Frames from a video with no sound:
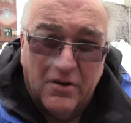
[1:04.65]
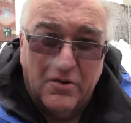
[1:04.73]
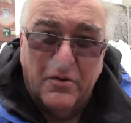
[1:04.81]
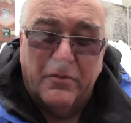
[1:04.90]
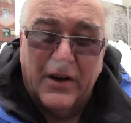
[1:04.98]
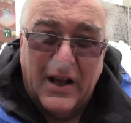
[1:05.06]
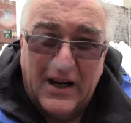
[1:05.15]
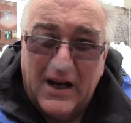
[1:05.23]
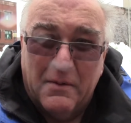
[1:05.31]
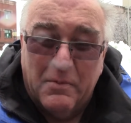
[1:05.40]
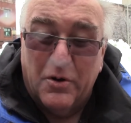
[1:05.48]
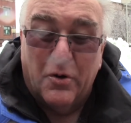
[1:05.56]
Newfoundland,
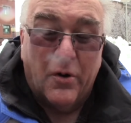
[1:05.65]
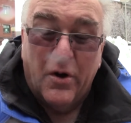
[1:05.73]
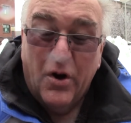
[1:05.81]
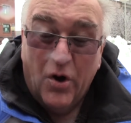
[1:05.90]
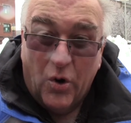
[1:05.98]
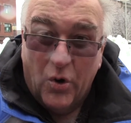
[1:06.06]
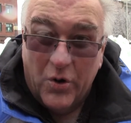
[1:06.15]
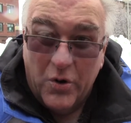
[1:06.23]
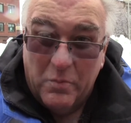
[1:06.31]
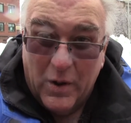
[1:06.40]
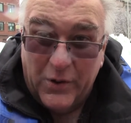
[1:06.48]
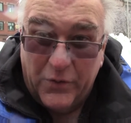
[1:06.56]
Labrador, or New
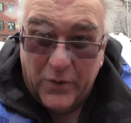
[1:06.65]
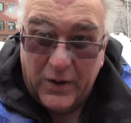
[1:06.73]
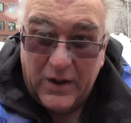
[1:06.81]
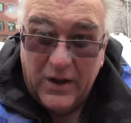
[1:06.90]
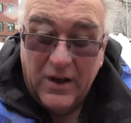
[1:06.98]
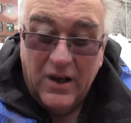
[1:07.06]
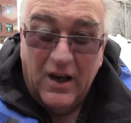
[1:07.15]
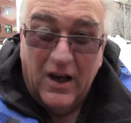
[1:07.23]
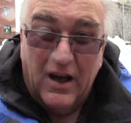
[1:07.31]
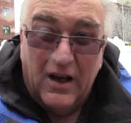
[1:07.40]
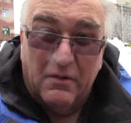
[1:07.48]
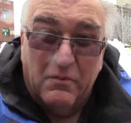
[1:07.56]
Brunswick,
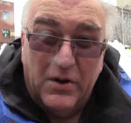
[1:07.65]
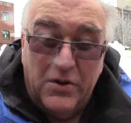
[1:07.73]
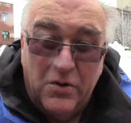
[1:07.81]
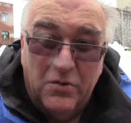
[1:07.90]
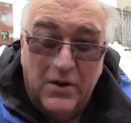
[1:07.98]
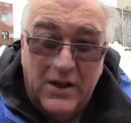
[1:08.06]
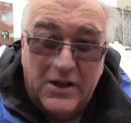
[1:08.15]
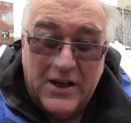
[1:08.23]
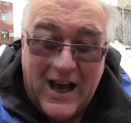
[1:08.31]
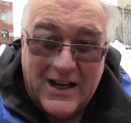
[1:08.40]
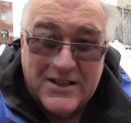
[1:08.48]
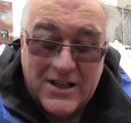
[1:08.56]
when you need to
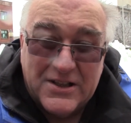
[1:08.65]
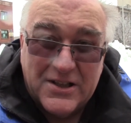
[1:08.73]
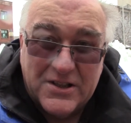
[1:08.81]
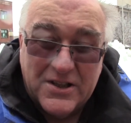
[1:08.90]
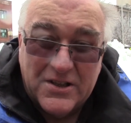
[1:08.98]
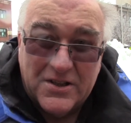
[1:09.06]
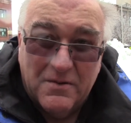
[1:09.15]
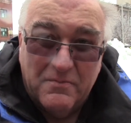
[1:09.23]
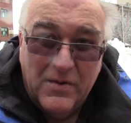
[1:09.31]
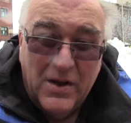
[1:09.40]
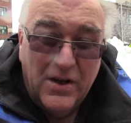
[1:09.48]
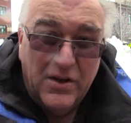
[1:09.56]
access the system,
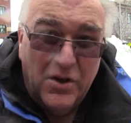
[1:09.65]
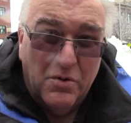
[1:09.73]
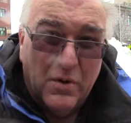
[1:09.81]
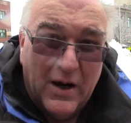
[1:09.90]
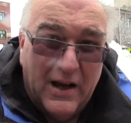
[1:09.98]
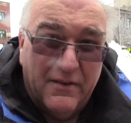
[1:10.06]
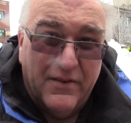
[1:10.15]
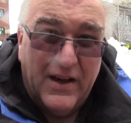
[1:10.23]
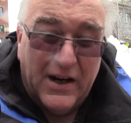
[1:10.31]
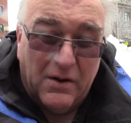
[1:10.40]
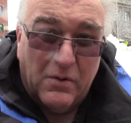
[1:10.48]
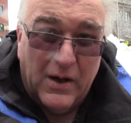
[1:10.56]
you would have
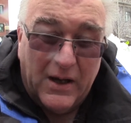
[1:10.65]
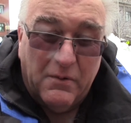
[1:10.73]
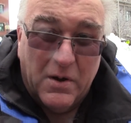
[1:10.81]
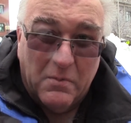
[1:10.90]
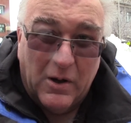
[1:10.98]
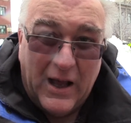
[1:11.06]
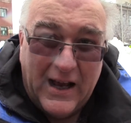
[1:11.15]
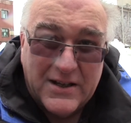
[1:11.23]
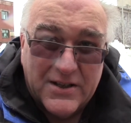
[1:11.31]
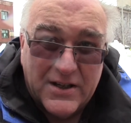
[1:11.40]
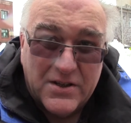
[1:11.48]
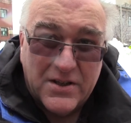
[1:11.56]
equitable
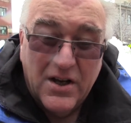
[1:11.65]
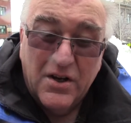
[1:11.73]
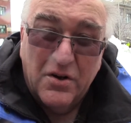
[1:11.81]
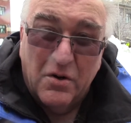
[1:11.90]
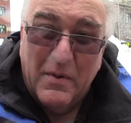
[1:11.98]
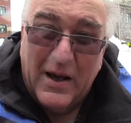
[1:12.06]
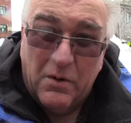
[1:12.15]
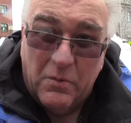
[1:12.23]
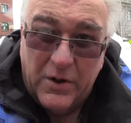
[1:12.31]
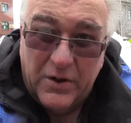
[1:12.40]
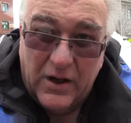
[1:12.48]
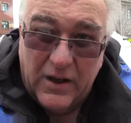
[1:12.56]
access no matter
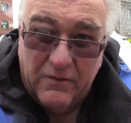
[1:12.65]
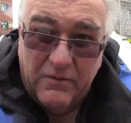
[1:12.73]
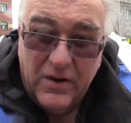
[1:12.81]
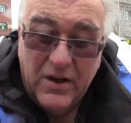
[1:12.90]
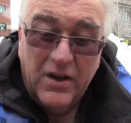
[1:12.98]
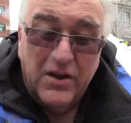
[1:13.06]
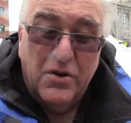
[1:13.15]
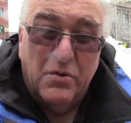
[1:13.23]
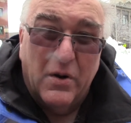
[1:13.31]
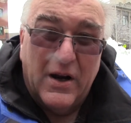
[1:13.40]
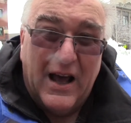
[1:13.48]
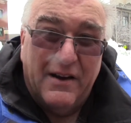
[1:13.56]
where you live. You
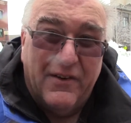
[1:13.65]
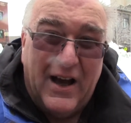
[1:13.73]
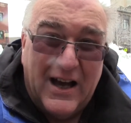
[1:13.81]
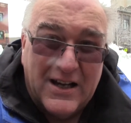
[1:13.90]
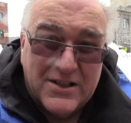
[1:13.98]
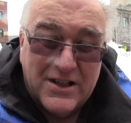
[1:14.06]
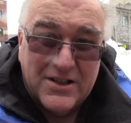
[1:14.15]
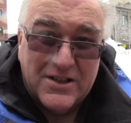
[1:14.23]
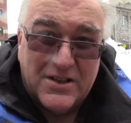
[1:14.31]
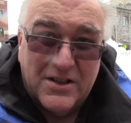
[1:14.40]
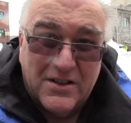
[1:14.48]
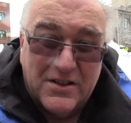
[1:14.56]
would have access
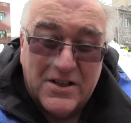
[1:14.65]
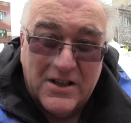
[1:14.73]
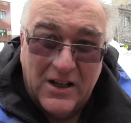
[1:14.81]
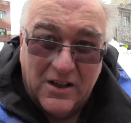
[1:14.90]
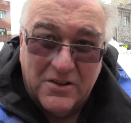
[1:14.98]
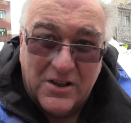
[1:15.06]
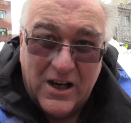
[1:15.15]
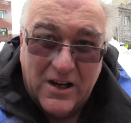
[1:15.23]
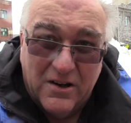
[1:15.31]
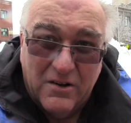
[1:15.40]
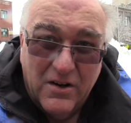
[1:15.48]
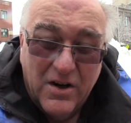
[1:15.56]
to health
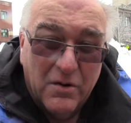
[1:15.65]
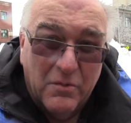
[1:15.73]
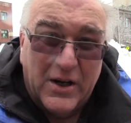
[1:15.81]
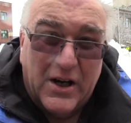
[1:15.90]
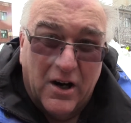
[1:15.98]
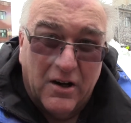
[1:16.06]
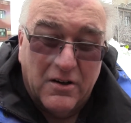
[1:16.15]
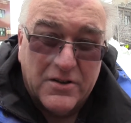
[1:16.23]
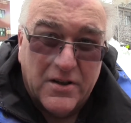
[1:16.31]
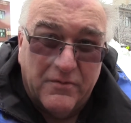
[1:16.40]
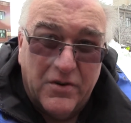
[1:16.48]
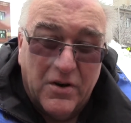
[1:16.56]
care
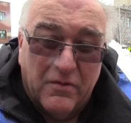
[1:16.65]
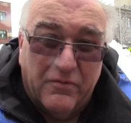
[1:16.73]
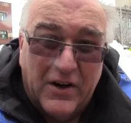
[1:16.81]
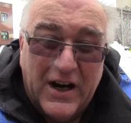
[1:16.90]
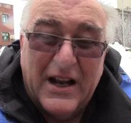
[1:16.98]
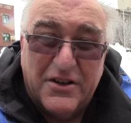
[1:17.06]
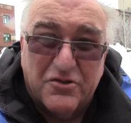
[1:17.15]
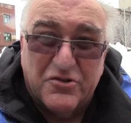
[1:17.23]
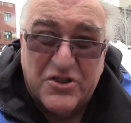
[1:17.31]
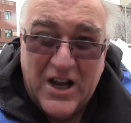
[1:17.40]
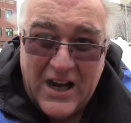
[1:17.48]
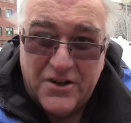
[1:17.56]
regardless of your financial
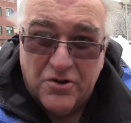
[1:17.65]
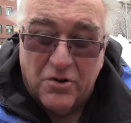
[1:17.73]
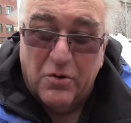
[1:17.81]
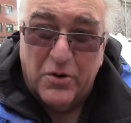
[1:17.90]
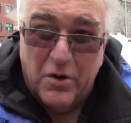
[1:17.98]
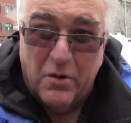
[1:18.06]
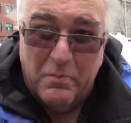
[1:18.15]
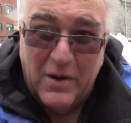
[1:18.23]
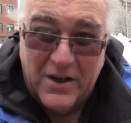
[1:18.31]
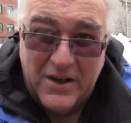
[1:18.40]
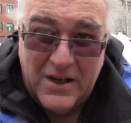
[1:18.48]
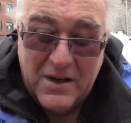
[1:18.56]
stature or your
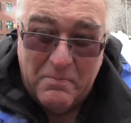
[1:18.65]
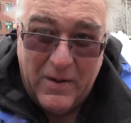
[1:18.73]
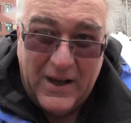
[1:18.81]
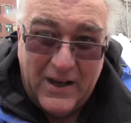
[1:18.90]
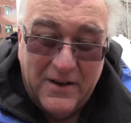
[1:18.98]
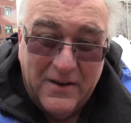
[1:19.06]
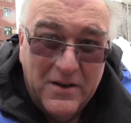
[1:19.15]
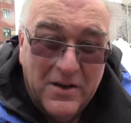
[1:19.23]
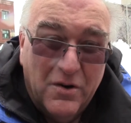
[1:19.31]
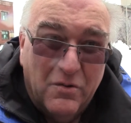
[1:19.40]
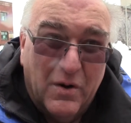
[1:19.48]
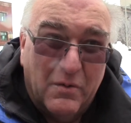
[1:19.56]
ability to pay.
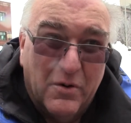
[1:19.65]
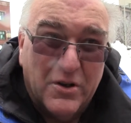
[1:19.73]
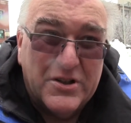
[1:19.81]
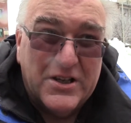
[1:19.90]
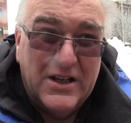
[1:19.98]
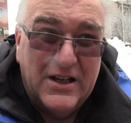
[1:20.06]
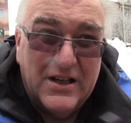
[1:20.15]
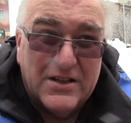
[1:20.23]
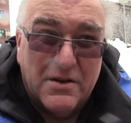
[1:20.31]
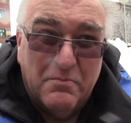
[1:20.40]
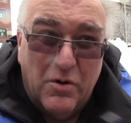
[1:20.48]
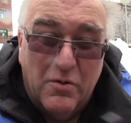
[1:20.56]
What we're seeing
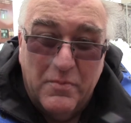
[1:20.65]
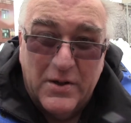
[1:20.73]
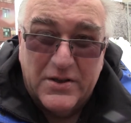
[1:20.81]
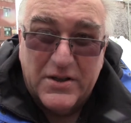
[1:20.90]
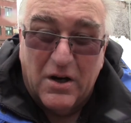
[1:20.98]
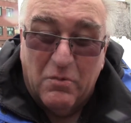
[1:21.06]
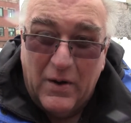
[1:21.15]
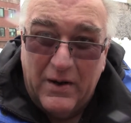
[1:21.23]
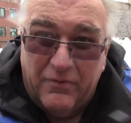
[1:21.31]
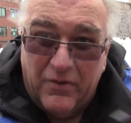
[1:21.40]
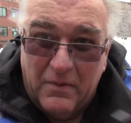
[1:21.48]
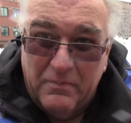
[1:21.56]
is a movement away
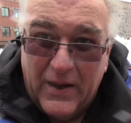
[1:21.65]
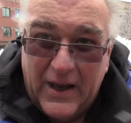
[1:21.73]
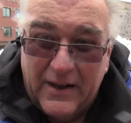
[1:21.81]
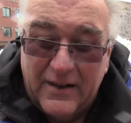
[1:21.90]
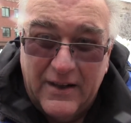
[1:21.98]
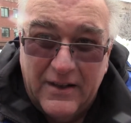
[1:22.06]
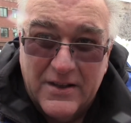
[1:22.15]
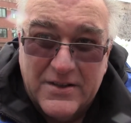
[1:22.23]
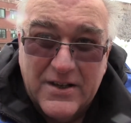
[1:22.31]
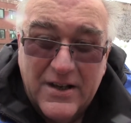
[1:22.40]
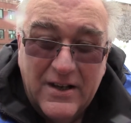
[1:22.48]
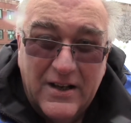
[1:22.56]
from that, and
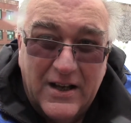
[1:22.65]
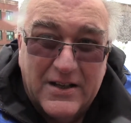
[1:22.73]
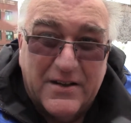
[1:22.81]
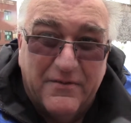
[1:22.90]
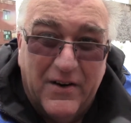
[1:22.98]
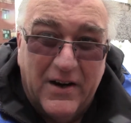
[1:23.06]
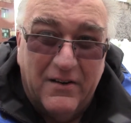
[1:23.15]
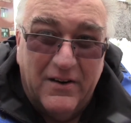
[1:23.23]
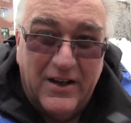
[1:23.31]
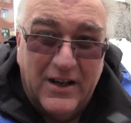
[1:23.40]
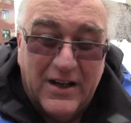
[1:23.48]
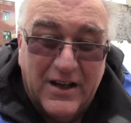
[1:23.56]
it's a
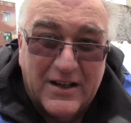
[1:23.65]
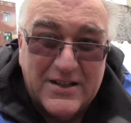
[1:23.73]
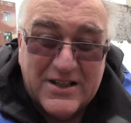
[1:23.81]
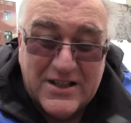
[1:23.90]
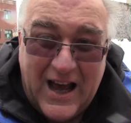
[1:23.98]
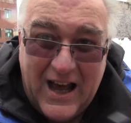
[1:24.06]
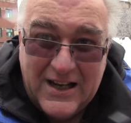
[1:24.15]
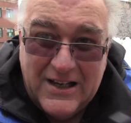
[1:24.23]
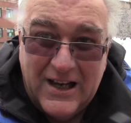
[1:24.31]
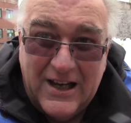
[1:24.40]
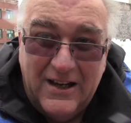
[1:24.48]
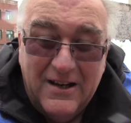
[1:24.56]
very sad
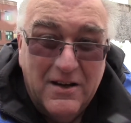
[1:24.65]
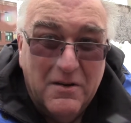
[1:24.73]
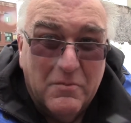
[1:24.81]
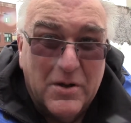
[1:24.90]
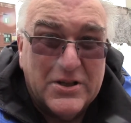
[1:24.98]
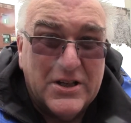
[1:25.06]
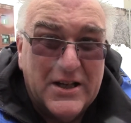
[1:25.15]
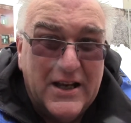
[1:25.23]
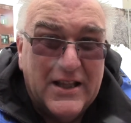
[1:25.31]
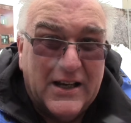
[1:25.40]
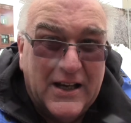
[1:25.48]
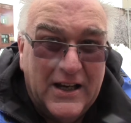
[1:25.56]
day, but it's a day
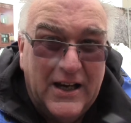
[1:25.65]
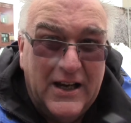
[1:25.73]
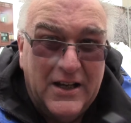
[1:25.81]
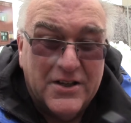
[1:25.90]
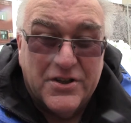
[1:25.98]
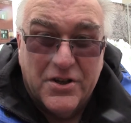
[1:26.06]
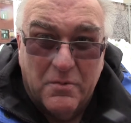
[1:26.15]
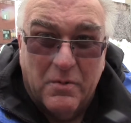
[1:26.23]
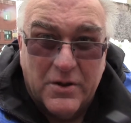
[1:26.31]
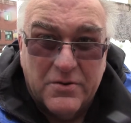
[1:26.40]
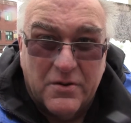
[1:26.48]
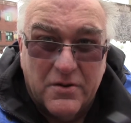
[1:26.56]
that Canadians and New
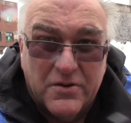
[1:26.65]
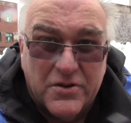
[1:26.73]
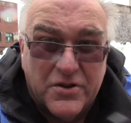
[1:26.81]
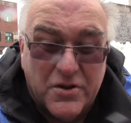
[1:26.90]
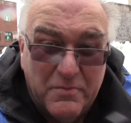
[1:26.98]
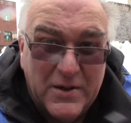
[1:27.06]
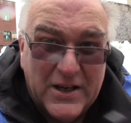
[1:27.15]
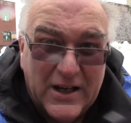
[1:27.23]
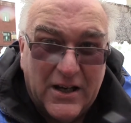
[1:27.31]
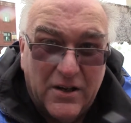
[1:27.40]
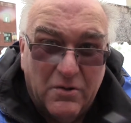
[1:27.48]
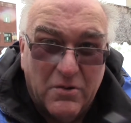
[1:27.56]
Brunswickers should be
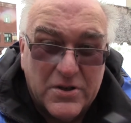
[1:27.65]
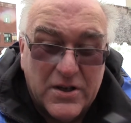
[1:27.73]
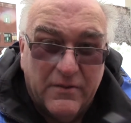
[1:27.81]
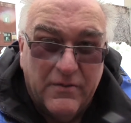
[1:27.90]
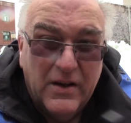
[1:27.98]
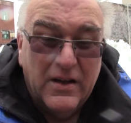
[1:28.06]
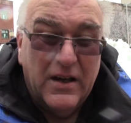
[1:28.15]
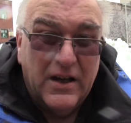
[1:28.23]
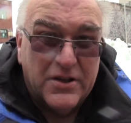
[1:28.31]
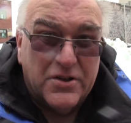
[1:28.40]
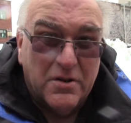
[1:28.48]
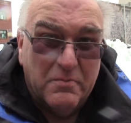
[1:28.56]
taking notice of
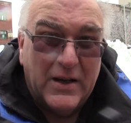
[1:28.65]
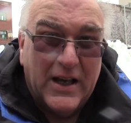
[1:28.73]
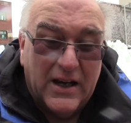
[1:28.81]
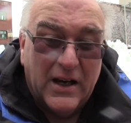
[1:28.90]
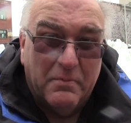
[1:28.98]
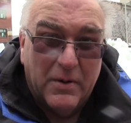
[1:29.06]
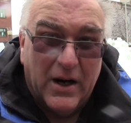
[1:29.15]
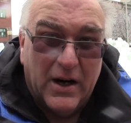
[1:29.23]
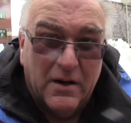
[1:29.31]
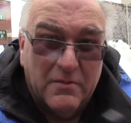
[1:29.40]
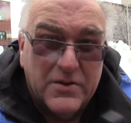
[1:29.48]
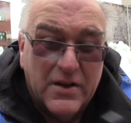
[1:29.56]
and should be getting up in
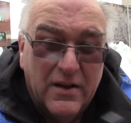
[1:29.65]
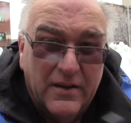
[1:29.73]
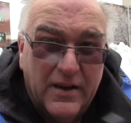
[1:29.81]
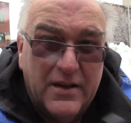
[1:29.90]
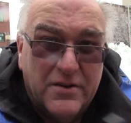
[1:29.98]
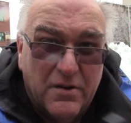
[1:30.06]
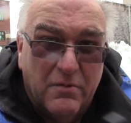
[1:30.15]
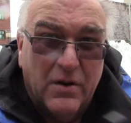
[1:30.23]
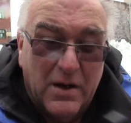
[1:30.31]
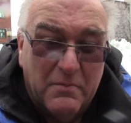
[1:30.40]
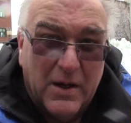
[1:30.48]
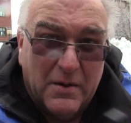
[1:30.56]
arms. They should
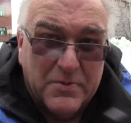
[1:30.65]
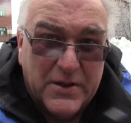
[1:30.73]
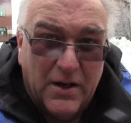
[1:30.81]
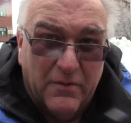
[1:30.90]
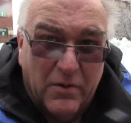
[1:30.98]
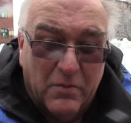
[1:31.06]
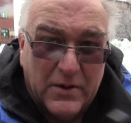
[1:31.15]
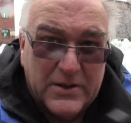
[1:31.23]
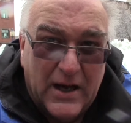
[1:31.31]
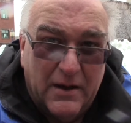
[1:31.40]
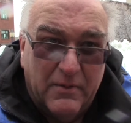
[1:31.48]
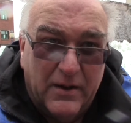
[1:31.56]
really be upset over what's
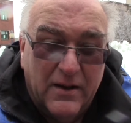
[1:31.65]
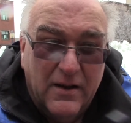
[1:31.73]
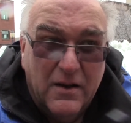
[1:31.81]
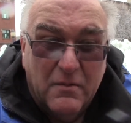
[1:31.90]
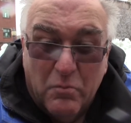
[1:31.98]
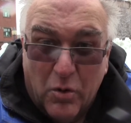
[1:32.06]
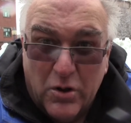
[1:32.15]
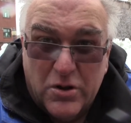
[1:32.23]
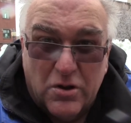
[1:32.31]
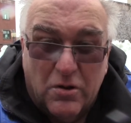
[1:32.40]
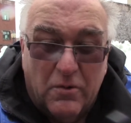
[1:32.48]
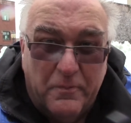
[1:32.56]
happening. More
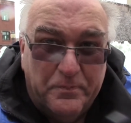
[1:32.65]
so,